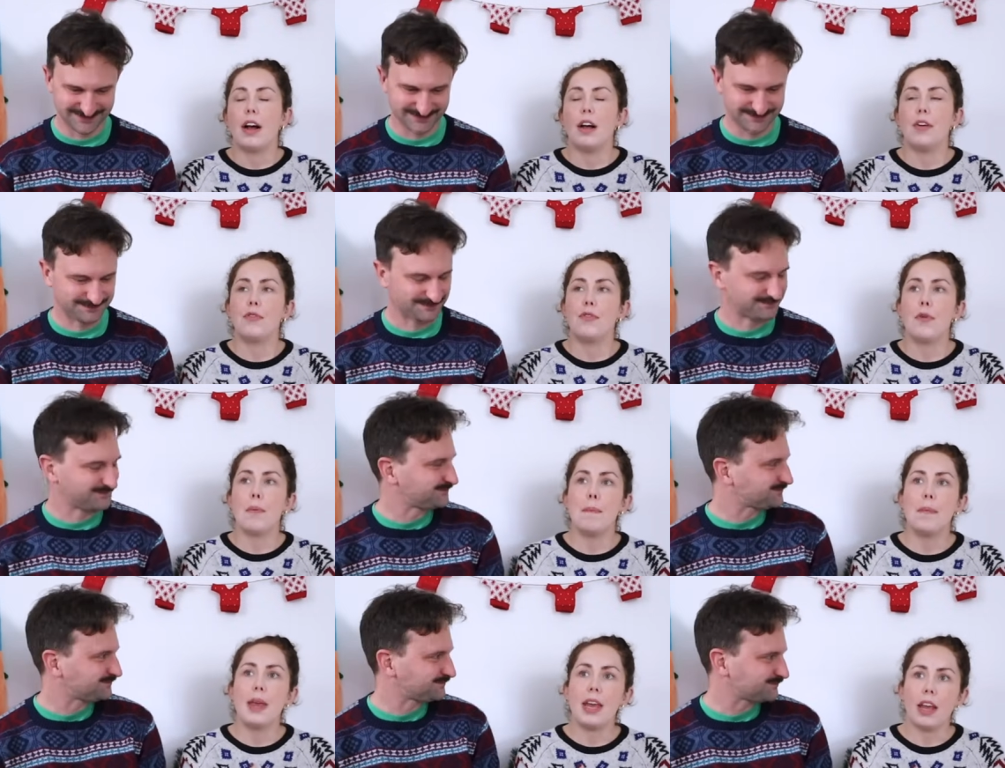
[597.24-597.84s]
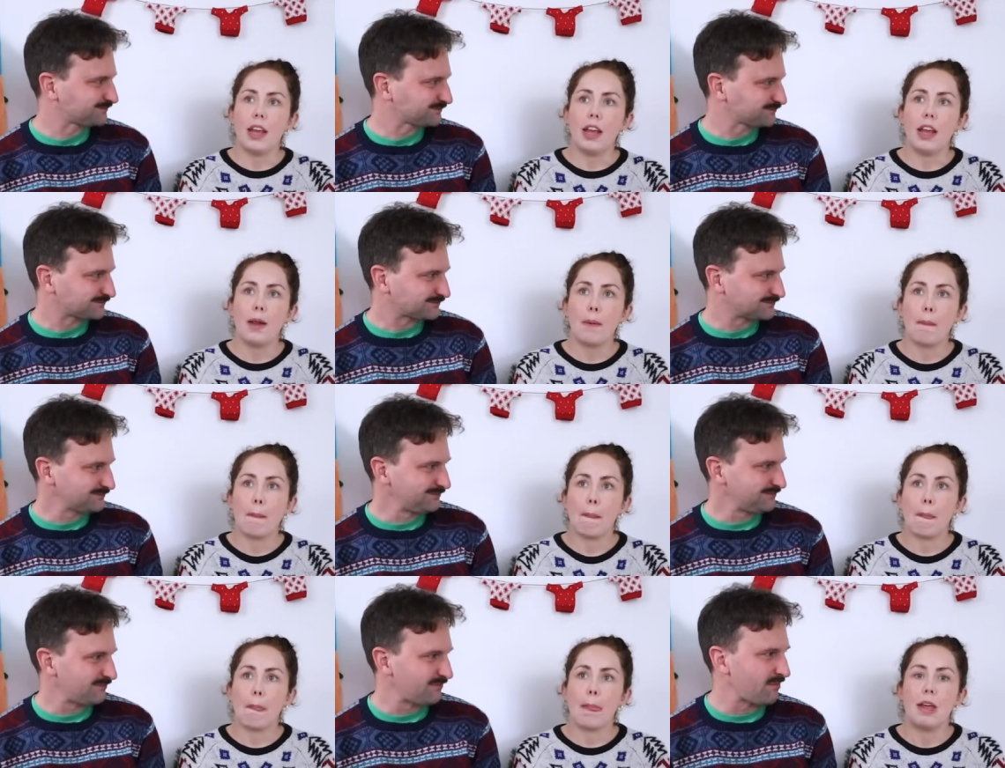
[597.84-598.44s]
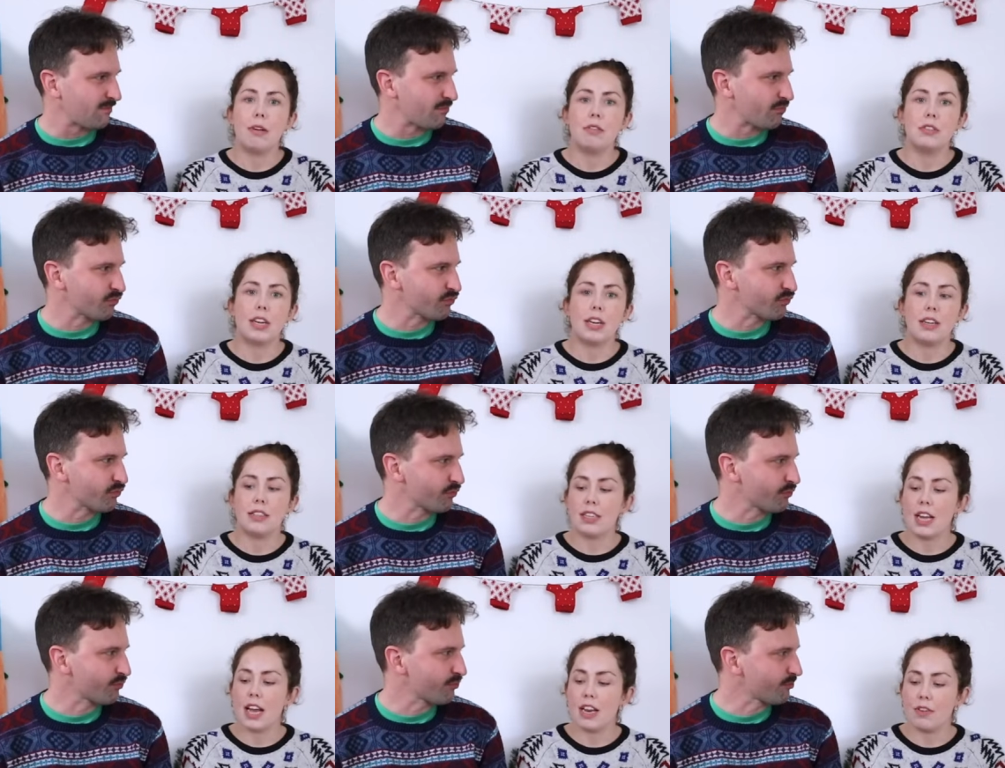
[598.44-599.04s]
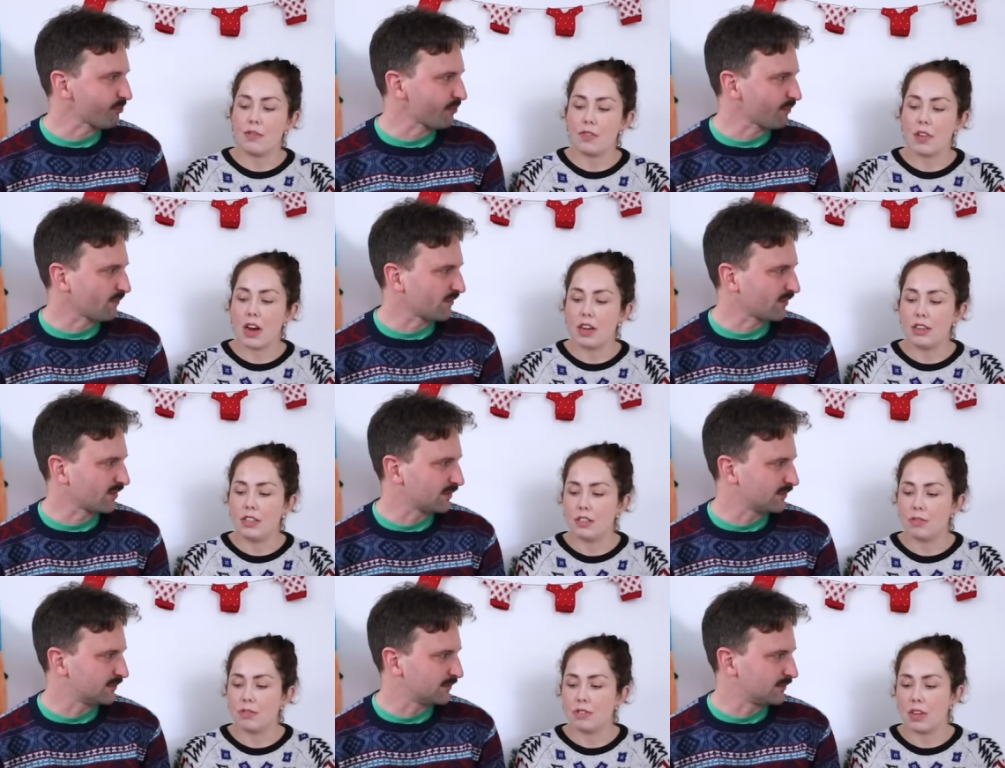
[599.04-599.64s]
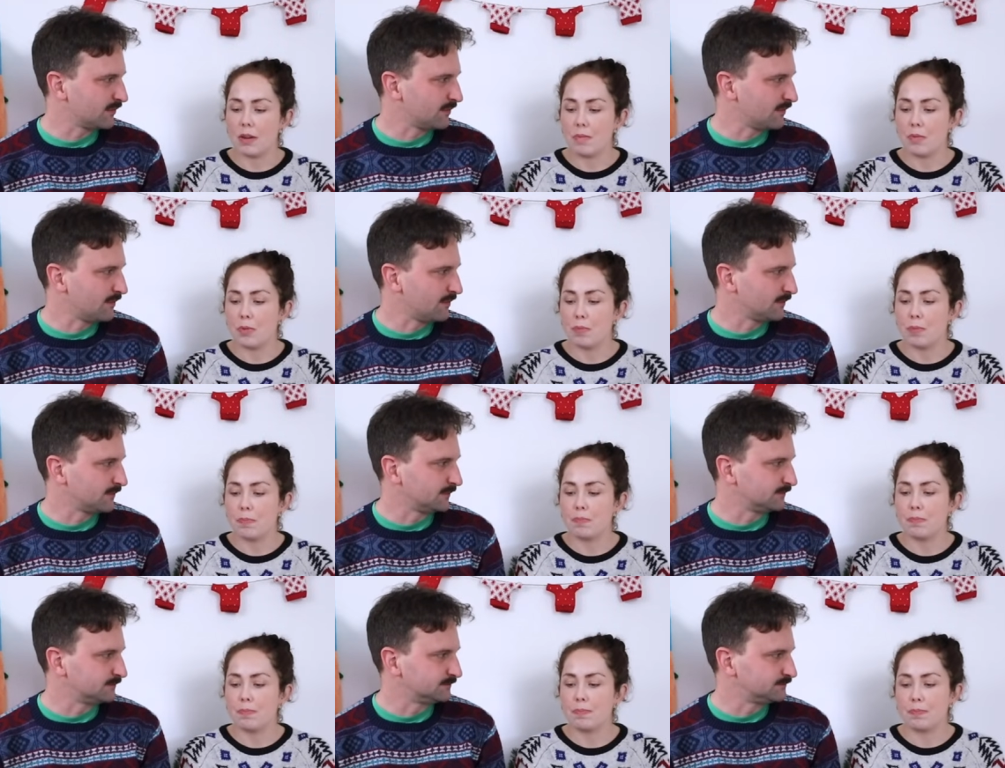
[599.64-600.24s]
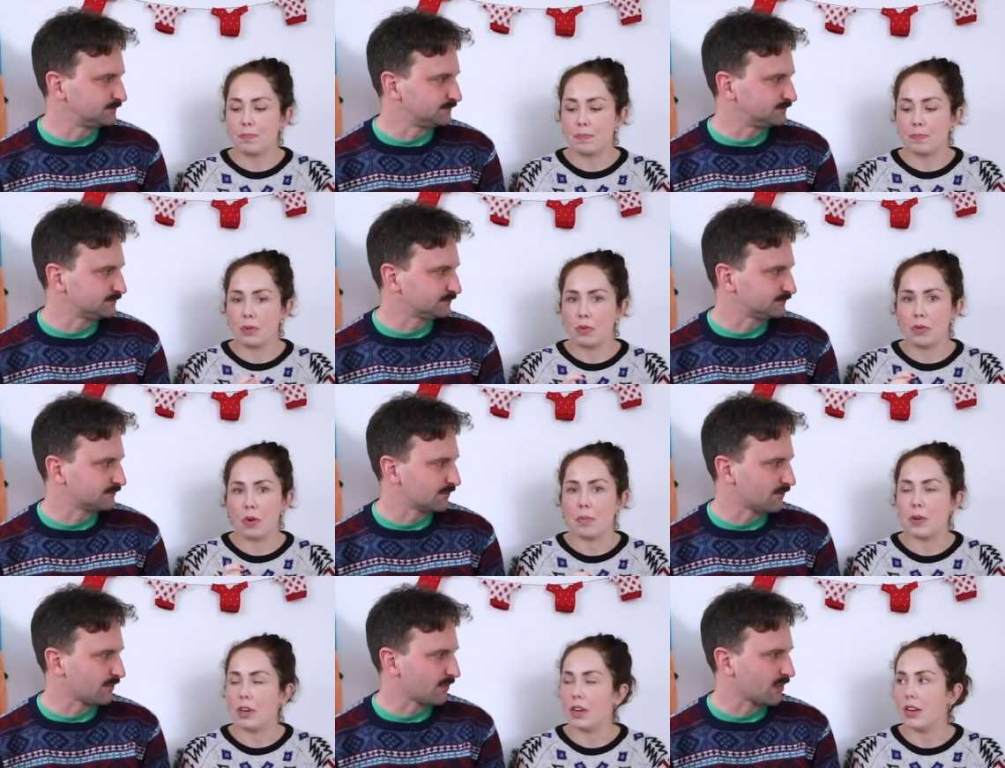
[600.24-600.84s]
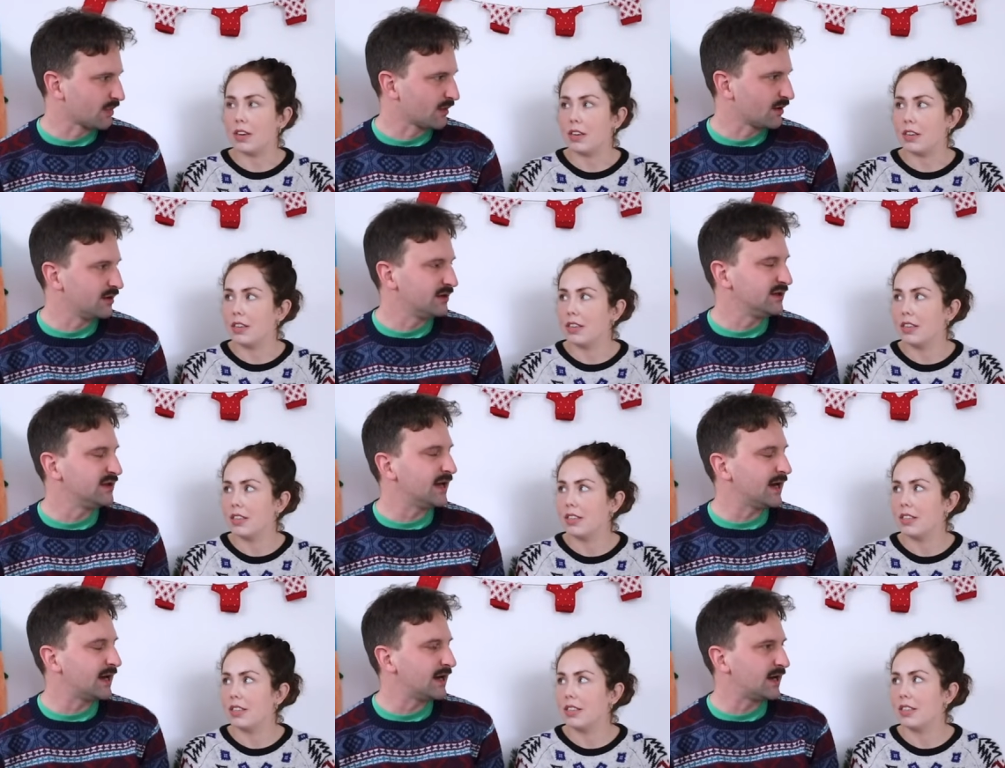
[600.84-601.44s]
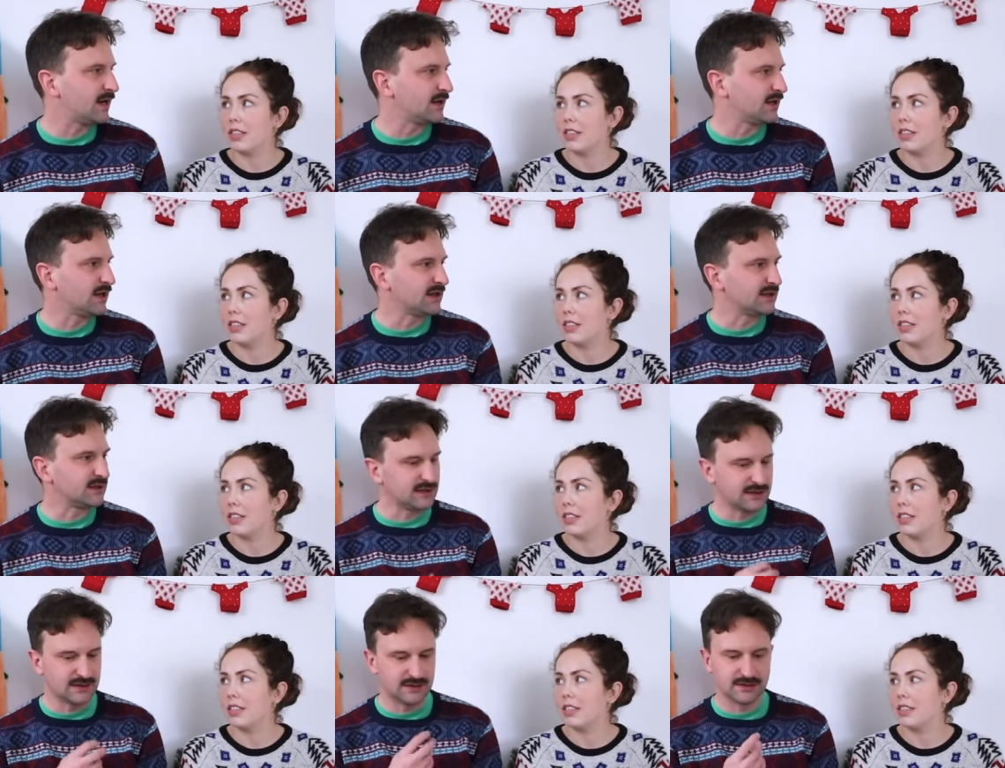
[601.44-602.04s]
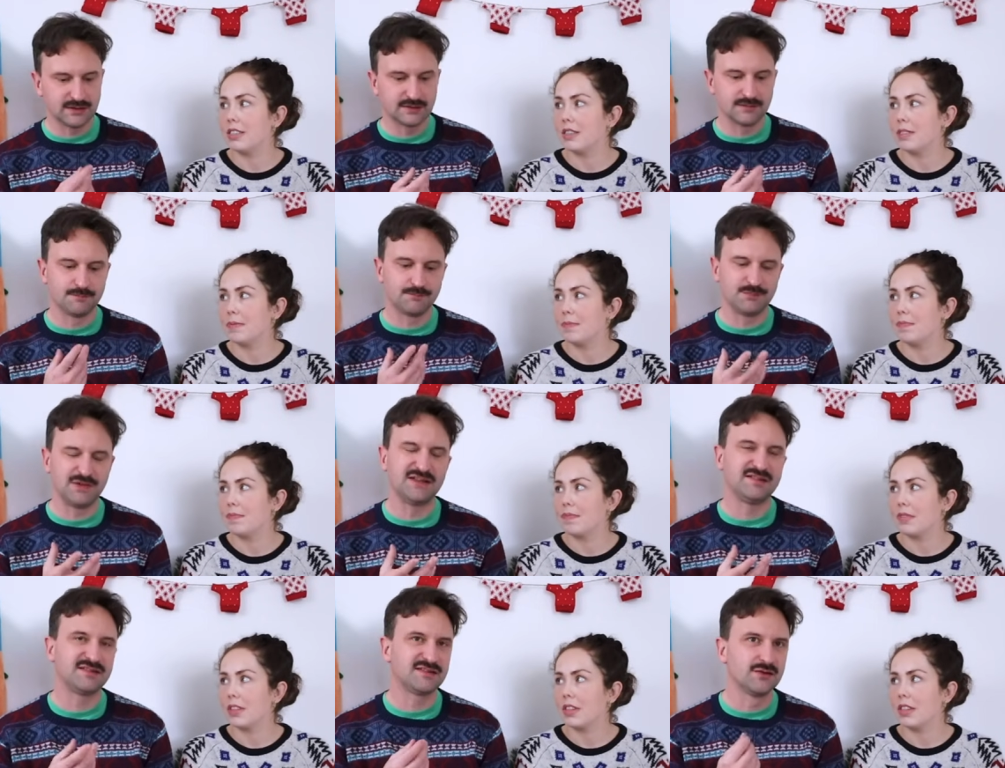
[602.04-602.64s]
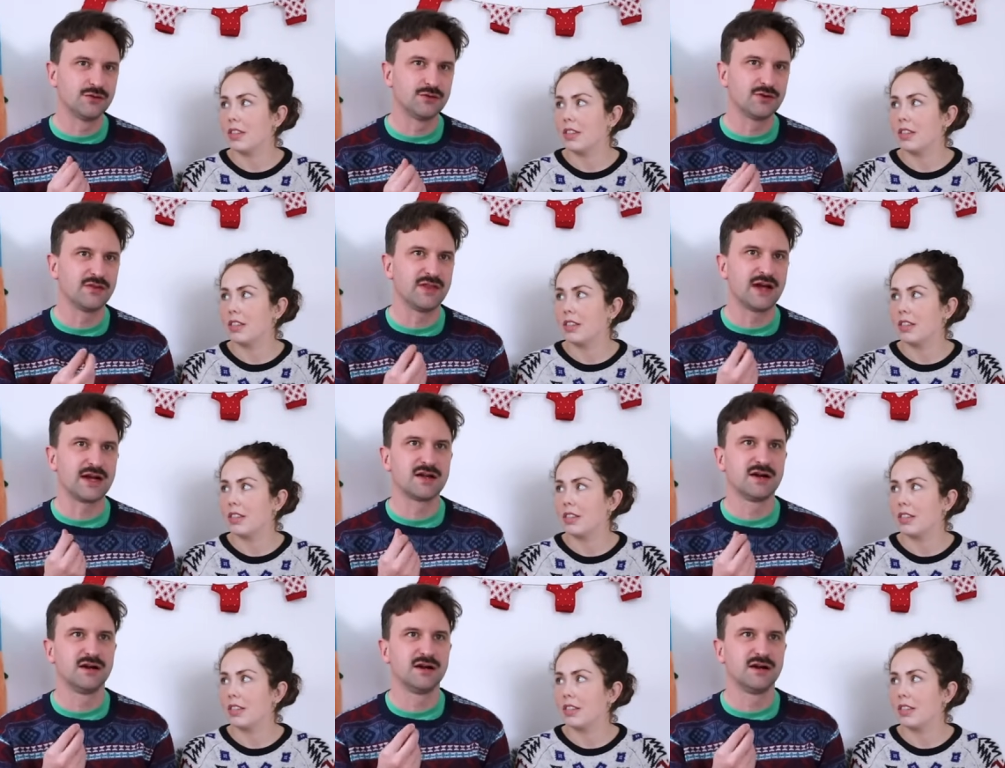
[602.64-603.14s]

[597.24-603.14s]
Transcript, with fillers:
Speaker 1: For me, it would get a ten if the onion was like more prominent.
Speaker 2: Yeah, like it's still got that